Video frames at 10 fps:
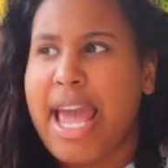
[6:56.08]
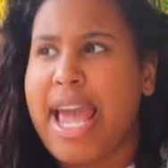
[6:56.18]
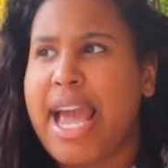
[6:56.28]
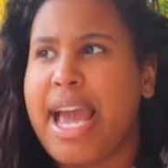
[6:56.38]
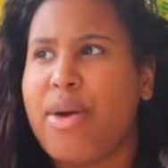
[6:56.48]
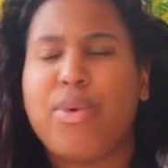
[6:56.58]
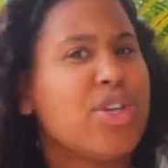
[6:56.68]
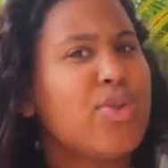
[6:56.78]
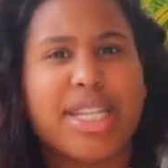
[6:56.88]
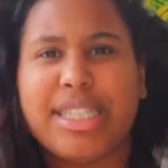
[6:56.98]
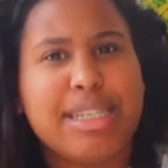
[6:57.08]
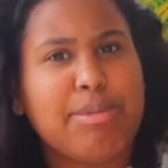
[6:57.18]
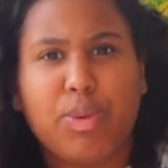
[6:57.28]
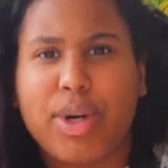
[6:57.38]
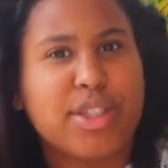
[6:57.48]
And when you can see
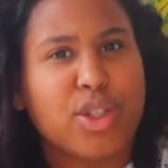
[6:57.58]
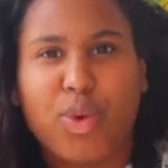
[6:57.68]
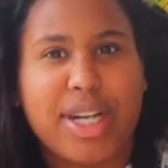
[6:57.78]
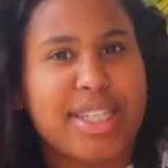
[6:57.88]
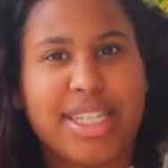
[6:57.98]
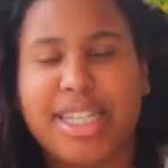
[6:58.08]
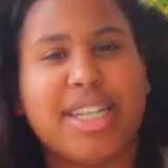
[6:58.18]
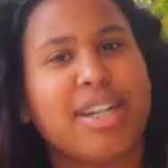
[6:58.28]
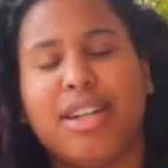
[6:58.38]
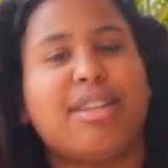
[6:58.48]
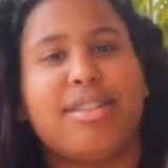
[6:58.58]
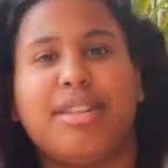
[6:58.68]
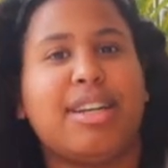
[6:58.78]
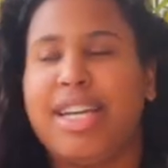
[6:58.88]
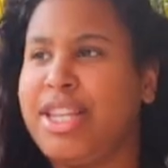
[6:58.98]
me once or twice a year
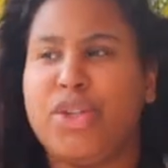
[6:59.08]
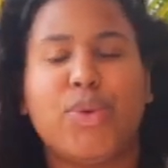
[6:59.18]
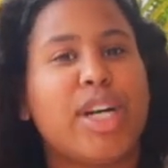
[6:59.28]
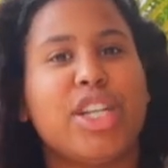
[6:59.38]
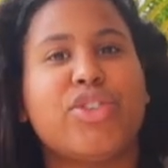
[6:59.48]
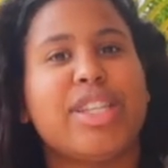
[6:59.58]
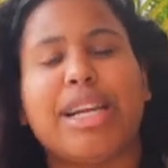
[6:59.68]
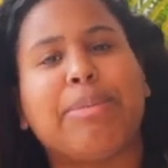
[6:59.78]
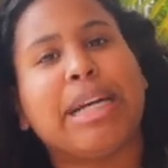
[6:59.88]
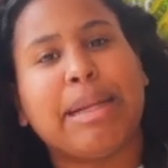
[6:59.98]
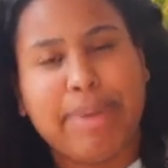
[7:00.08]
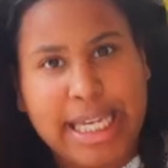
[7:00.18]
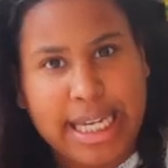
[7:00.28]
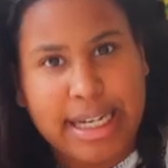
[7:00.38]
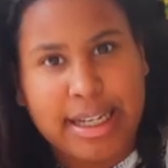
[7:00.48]
in the new country that I'm going to
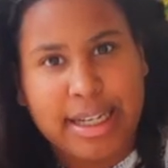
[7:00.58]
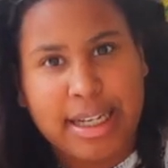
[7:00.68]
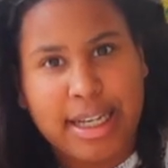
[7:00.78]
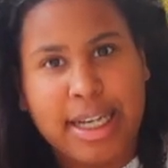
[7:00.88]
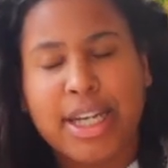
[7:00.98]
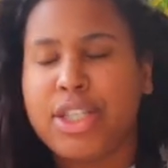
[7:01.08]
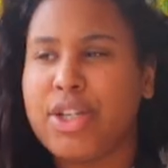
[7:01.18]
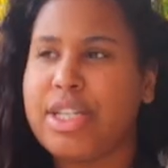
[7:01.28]
be in. Do you